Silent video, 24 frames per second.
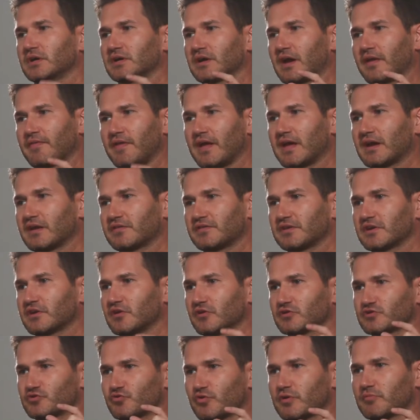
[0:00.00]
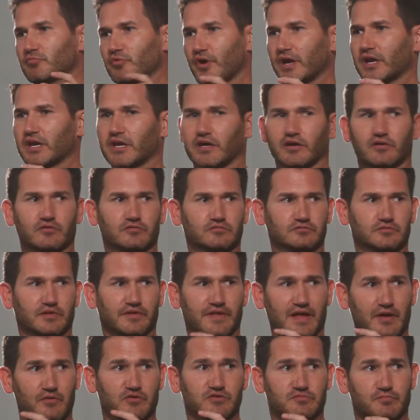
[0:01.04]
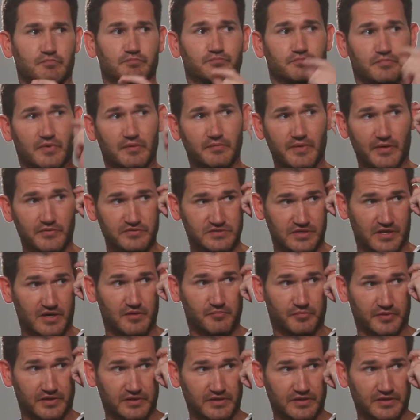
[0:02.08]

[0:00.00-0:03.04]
and they had a thing called Trib Radio. And that was, that was the company.